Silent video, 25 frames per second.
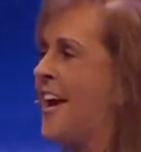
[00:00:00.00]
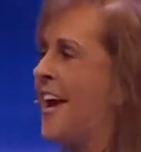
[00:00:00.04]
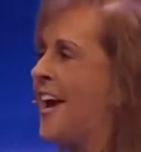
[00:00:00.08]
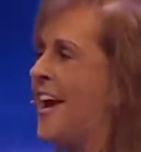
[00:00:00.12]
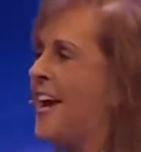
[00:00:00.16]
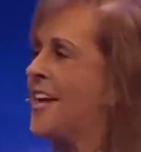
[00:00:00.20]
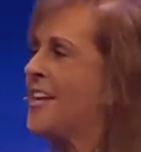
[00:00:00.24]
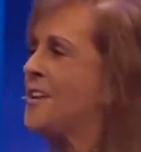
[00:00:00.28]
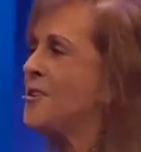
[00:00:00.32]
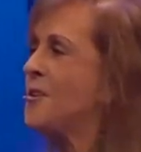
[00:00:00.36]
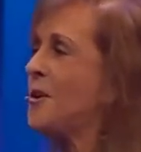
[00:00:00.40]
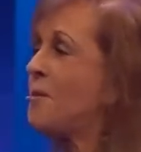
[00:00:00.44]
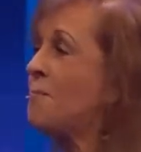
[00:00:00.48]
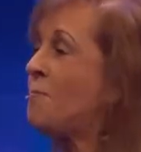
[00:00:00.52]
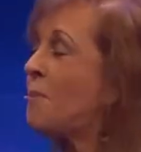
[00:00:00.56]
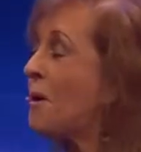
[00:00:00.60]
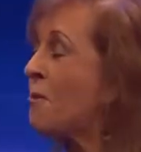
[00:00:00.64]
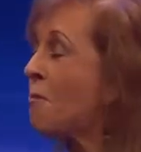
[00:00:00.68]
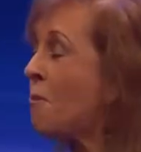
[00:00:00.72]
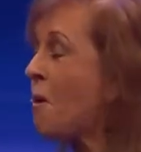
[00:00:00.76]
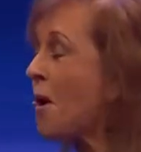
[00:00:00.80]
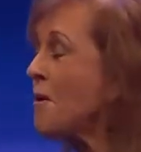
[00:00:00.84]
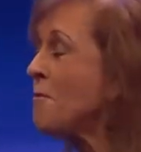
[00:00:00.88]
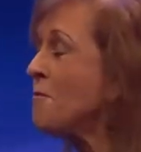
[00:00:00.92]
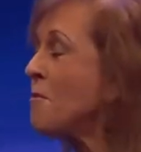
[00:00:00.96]
And
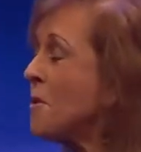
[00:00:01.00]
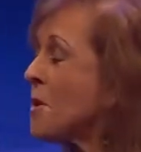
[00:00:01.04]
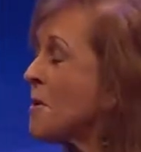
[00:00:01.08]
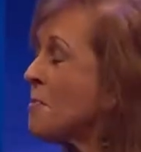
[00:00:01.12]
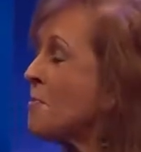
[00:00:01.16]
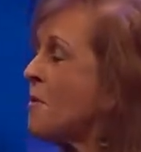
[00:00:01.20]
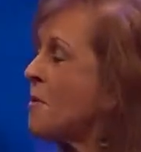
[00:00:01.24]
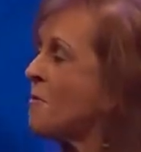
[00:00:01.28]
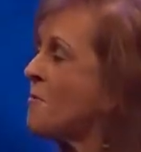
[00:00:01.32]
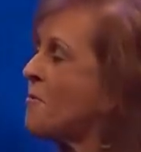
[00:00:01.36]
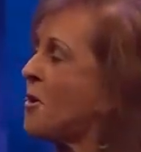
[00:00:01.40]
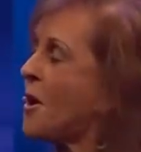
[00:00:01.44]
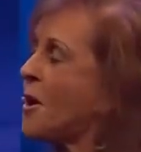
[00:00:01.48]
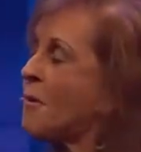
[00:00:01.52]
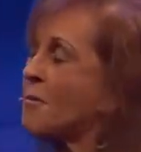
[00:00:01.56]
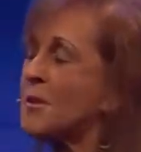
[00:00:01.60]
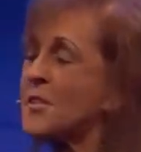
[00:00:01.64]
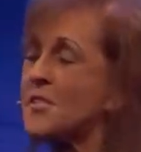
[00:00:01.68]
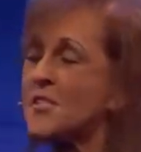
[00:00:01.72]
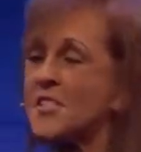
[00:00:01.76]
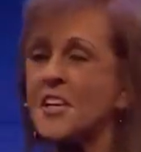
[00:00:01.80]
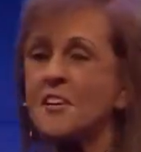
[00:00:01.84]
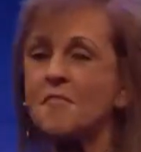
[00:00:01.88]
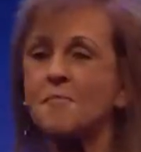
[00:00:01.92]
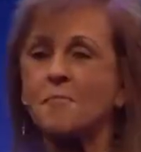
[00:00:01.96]
but one week before I
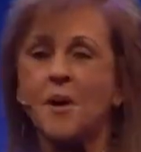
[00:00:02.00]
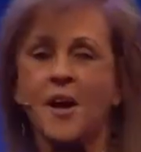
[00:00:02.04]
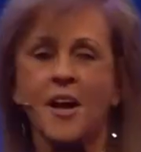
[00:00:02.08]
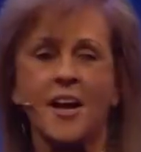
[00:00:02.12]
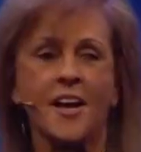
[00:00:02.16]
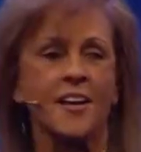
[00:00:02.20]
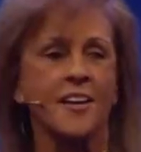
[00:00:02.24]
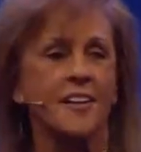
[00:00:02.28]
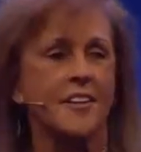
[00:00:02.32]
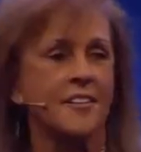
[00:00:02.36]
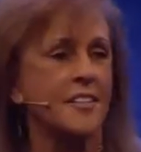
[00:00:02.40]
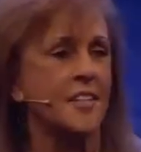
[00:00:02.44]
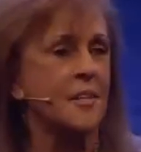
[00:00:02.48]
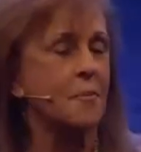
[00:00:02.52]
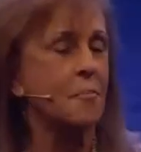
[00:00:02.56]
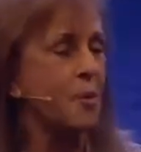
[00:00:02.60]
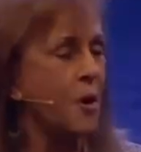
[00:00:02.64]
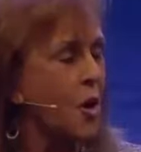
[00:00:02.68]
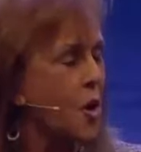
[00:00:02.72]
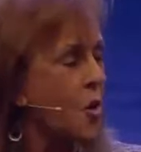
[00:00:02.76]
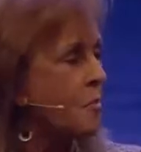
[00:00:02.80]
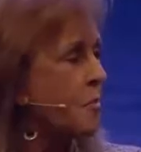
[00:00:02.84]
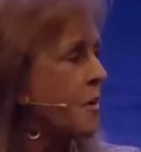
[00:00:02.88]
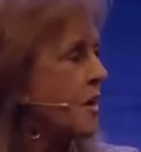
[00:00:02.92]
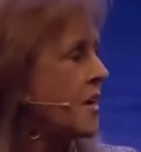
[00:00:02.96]
received my
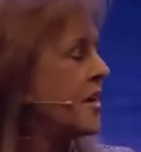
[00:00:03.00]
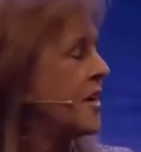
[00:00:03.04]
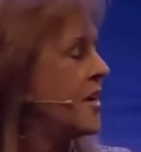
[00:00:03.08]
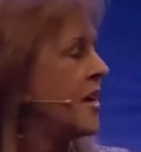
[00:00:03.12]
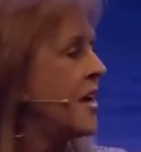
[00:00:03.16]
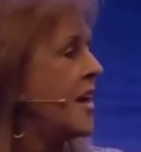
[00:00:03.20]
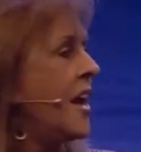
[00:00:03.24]
diploma,